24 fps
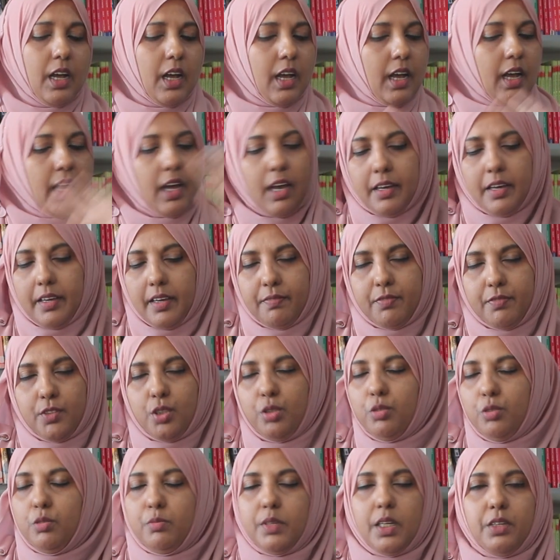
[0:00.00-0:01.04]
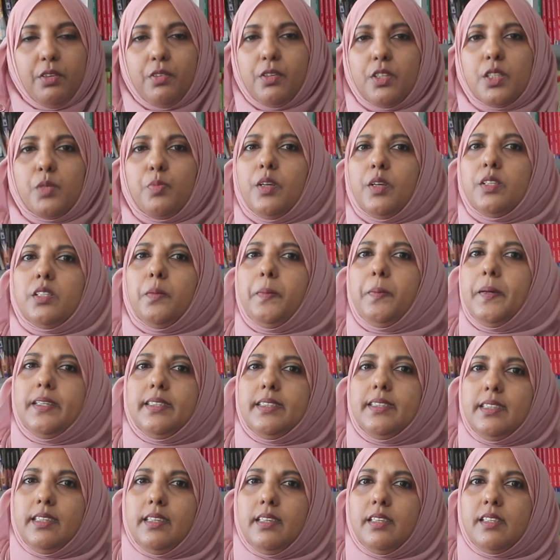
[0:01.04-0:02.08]
I have too many
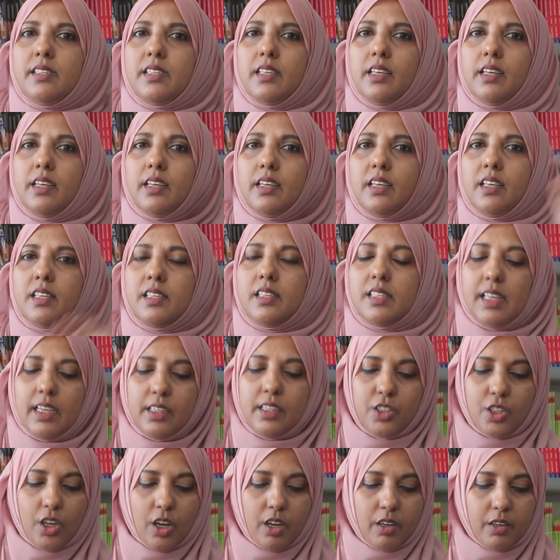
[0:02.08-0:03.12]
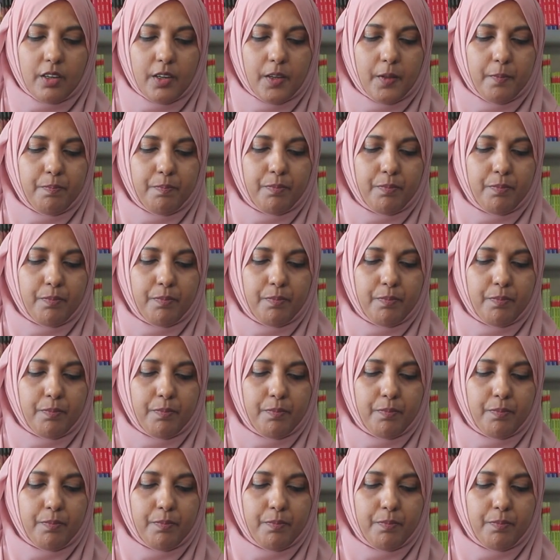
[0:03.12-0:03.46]
responsibilities, said Doc.